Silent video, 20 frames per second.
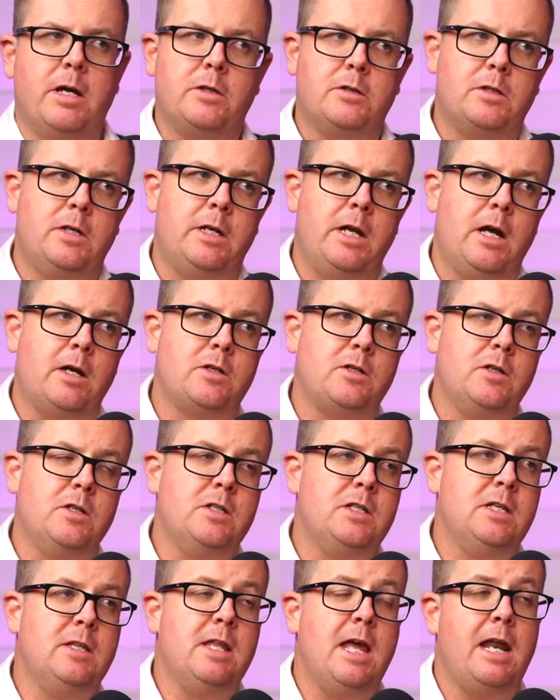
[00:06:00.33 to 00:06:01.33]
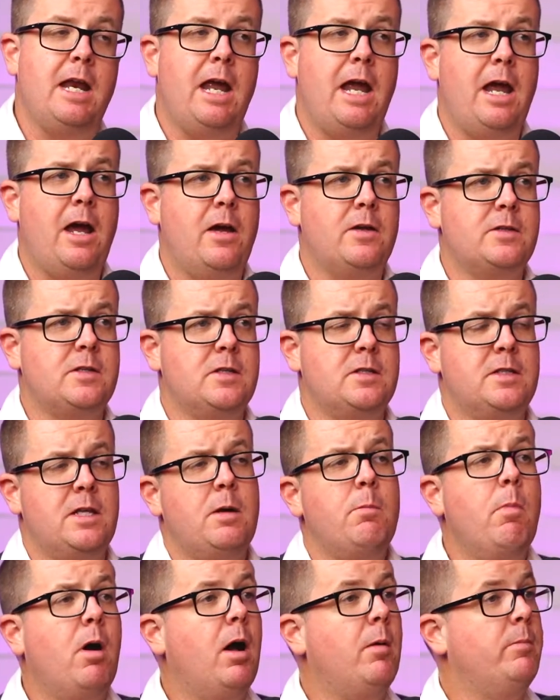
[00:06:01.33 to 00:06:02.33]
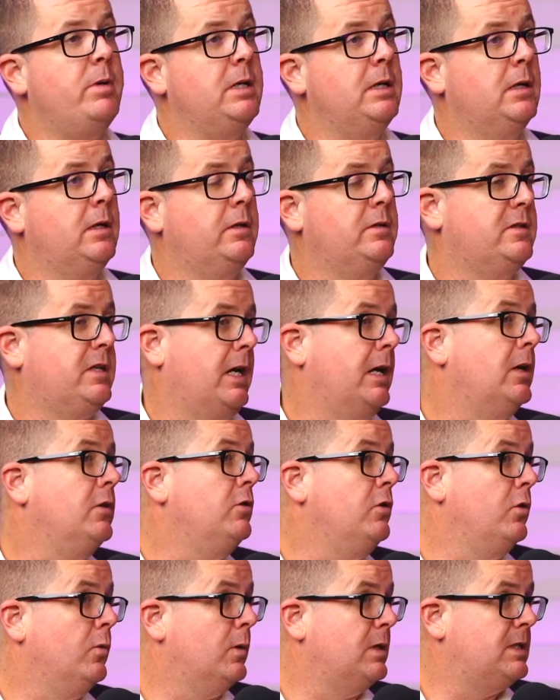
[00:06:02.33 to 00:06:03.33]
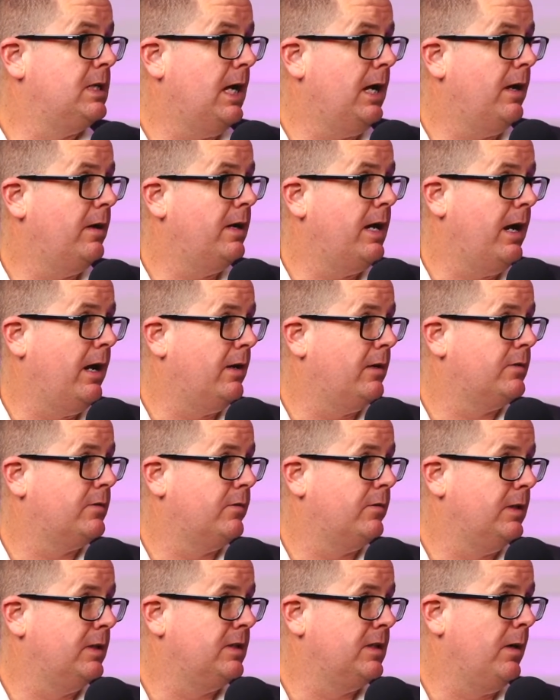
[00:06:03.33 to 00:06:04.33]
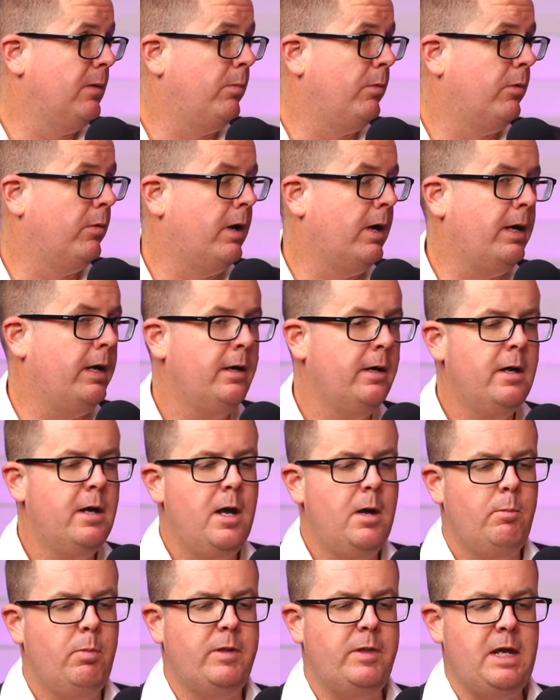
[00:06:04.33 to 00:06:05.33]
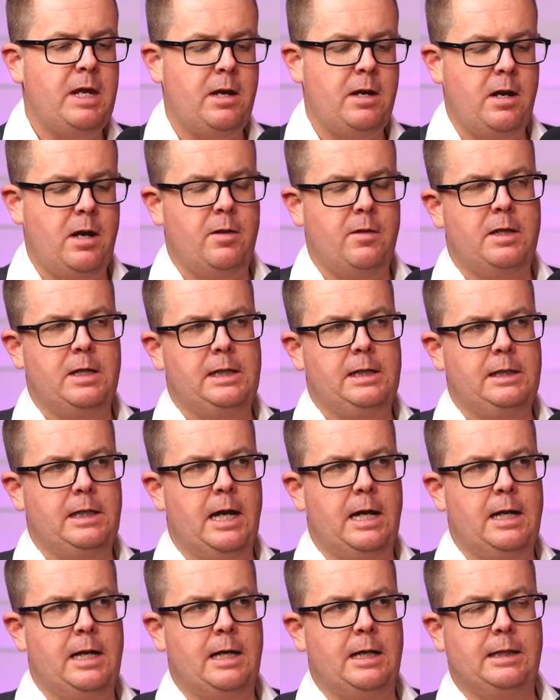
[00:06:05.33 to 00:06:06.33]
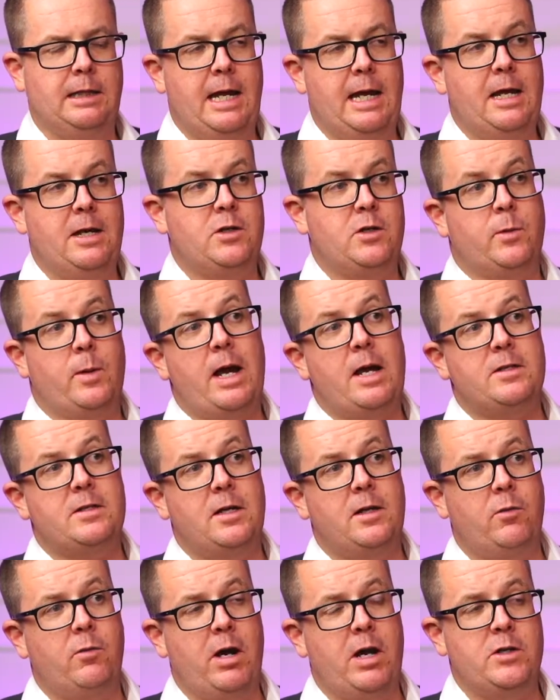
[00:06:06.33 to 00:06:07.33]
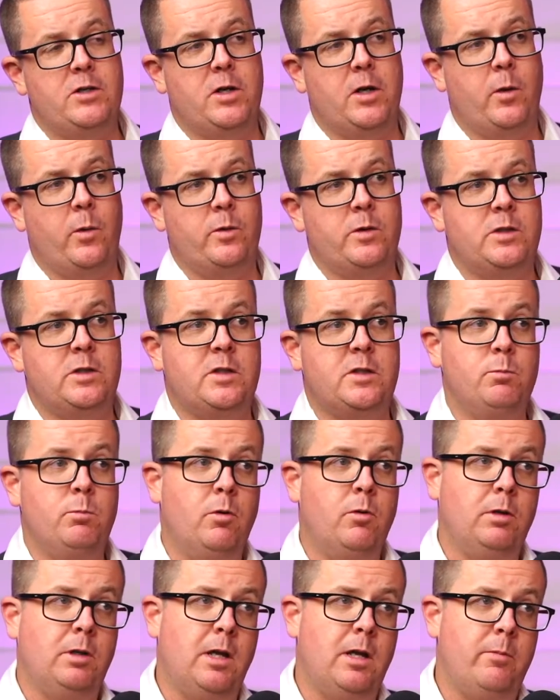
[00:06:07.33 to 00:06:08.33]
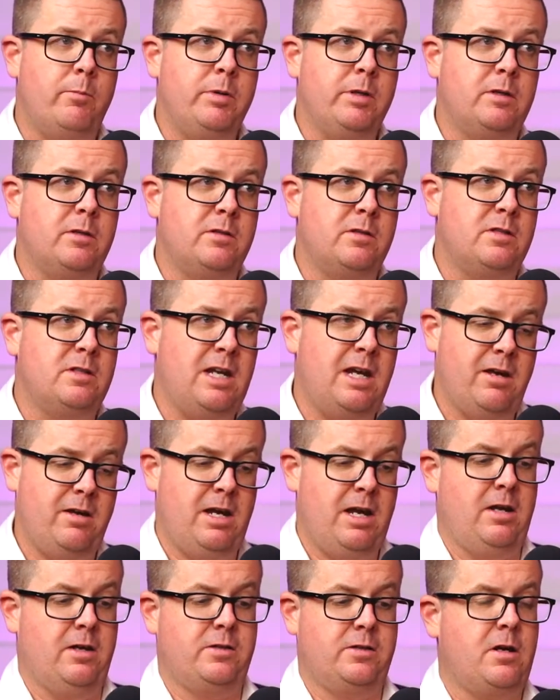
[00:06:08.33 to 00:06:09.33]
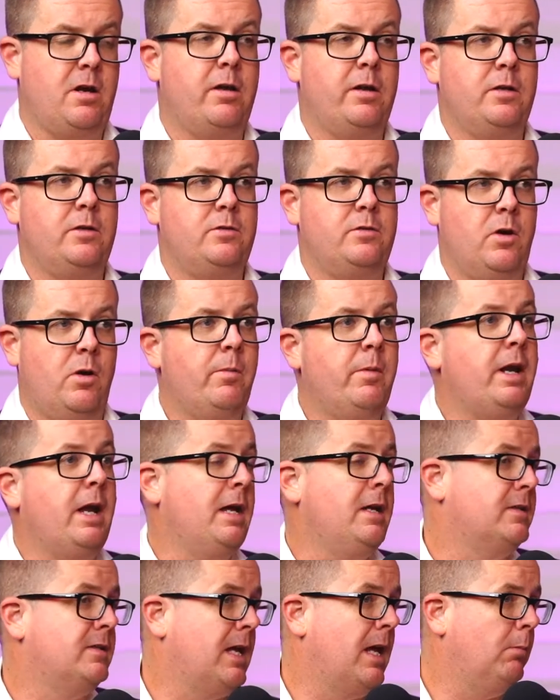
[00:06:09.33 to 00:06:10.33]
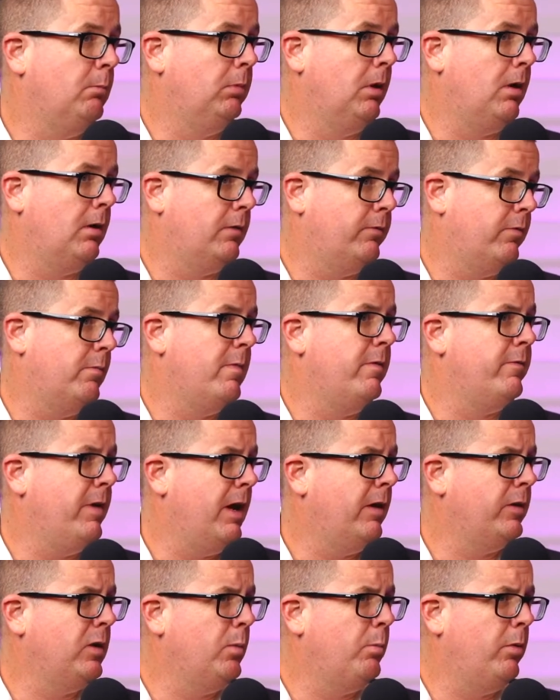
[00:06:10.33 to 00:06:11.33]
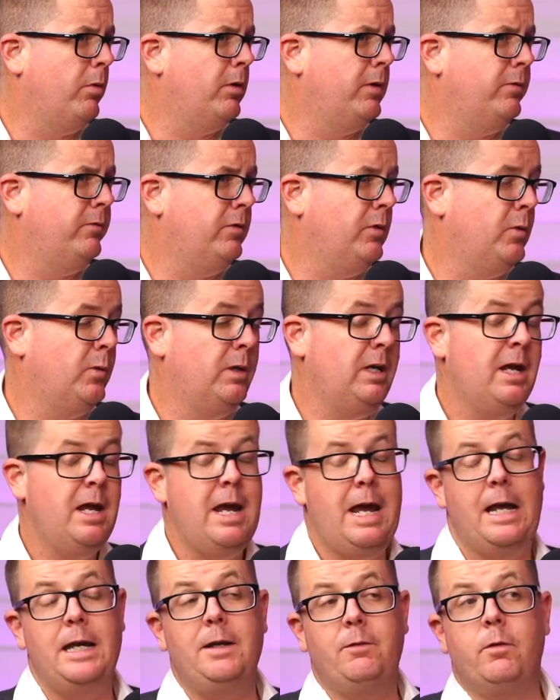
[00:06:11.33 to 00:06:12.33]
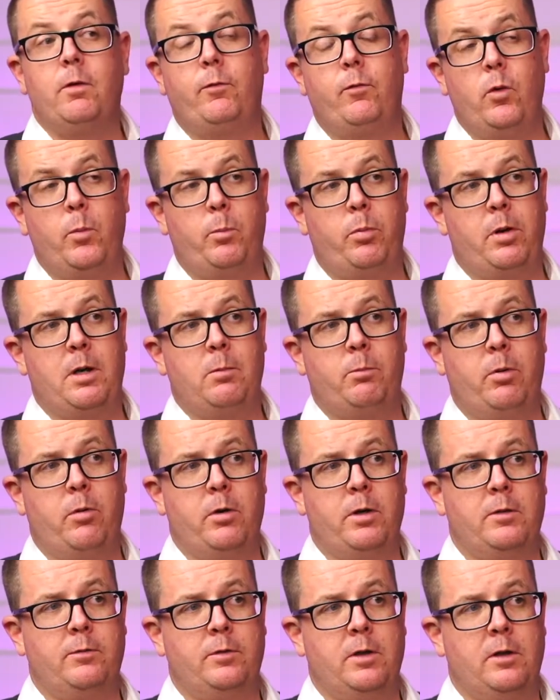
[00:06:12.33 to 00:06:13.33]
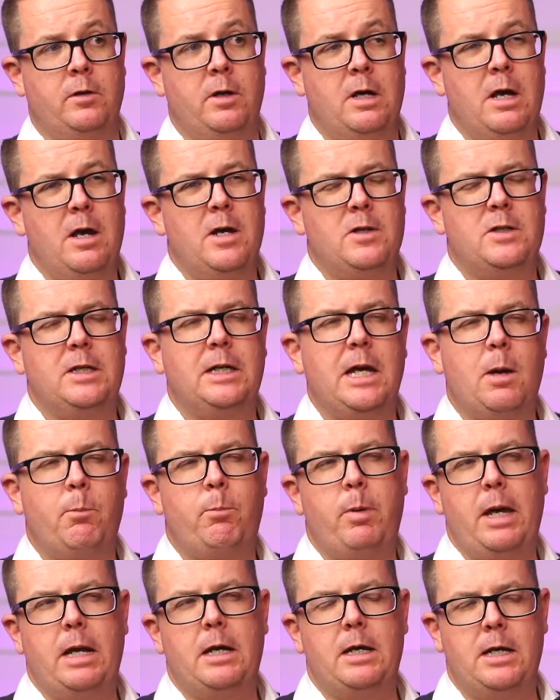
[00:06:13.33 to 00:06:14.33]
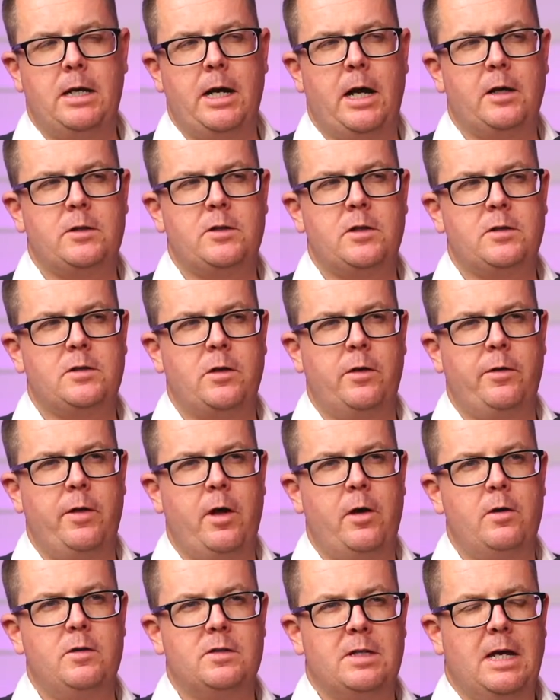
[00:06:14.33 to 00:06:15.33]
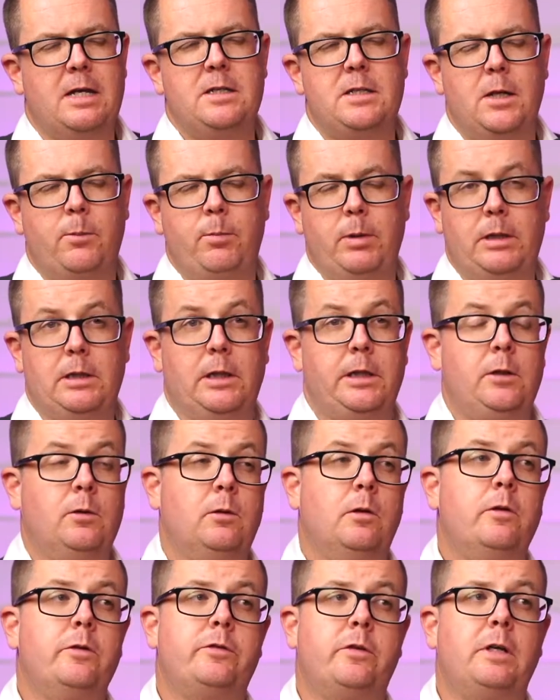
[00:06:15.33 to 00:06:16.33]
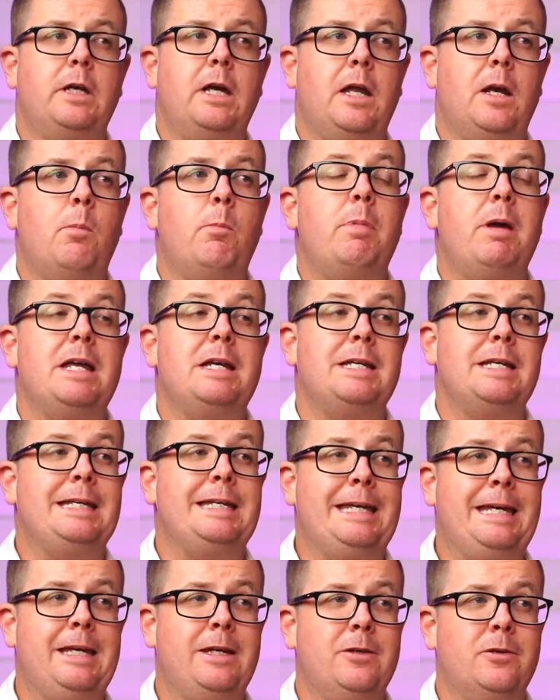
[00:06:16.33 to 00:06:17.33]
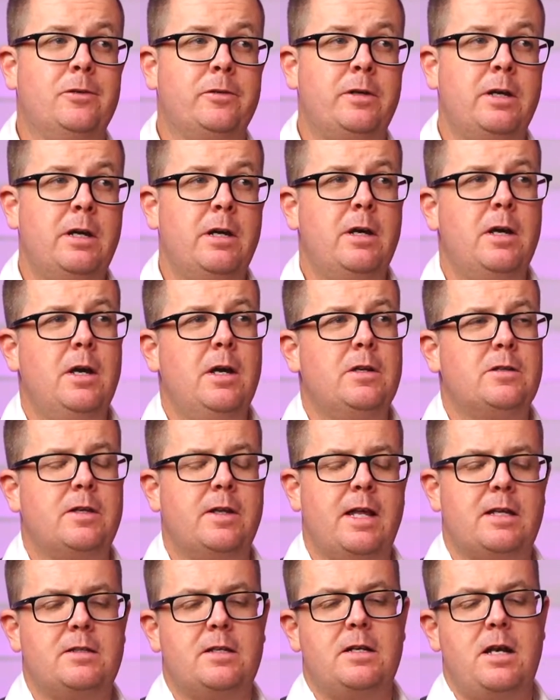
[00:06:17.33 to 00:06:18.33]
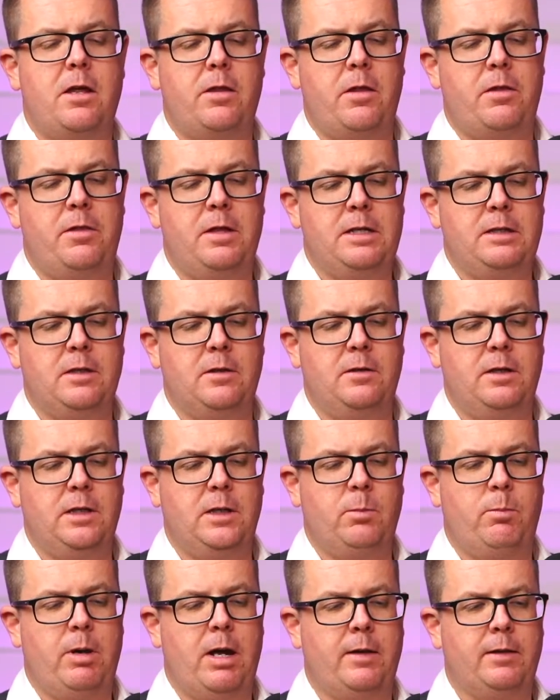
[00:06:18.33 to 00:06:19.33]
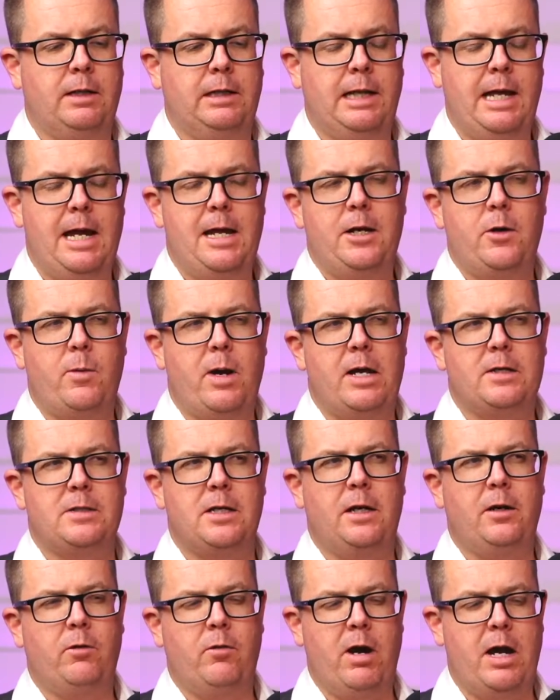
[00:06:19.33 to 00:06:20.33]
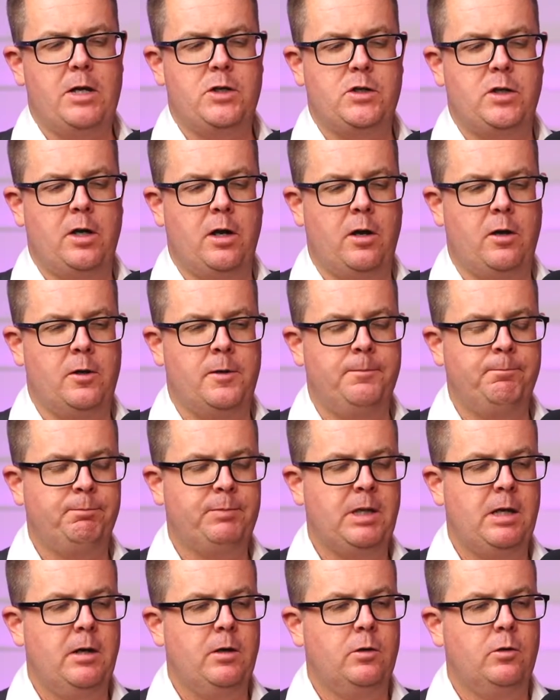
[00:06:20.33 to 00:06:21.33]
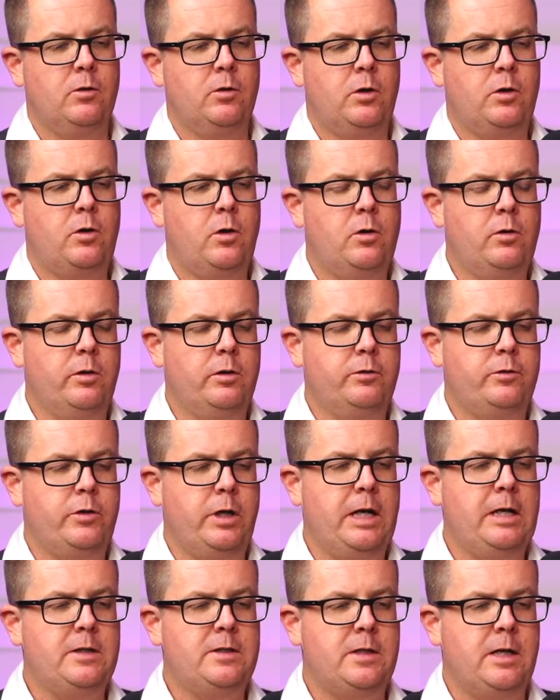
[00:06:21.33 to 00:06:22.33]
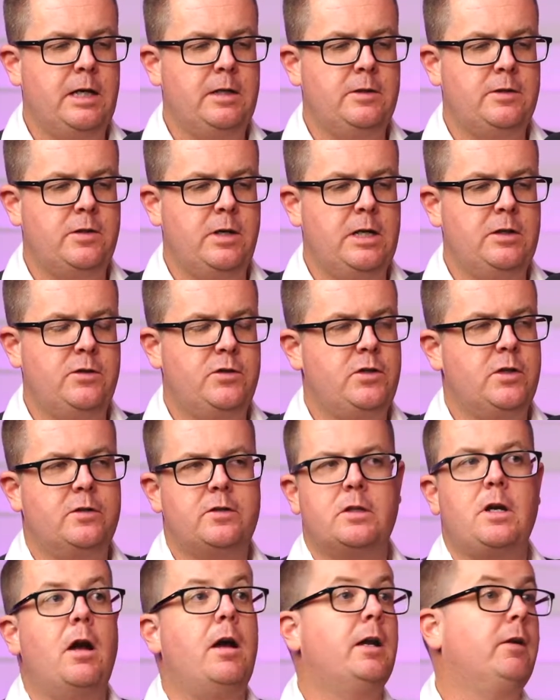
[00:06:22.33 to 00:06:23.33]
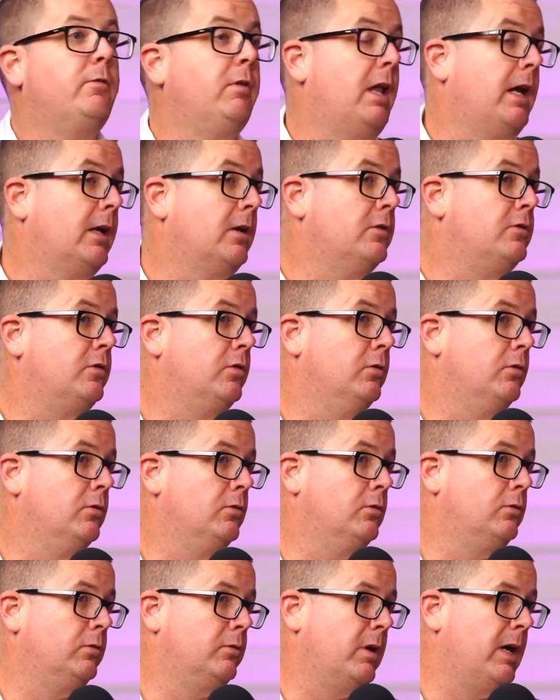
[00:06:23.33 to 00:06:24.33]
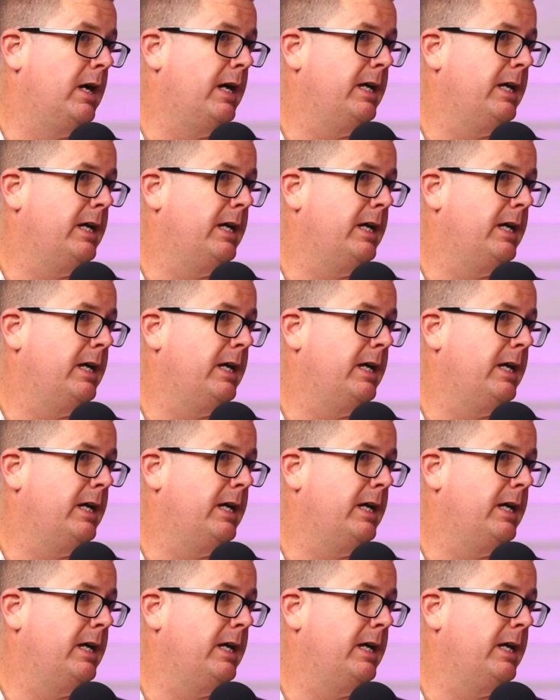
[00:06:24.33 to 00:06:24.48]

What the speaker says: deductions in that house as there might be, say, a newer townhouse, for example, right? But then the land to asset ratio is smaller because the townhouse kind of dominates that block from a value point of view and even a footprint point of view. So you get better deductions on those, and typically you'll also get a better yield. So that's another thing to think about. The land to asset ratio is just kind of like a tool, right?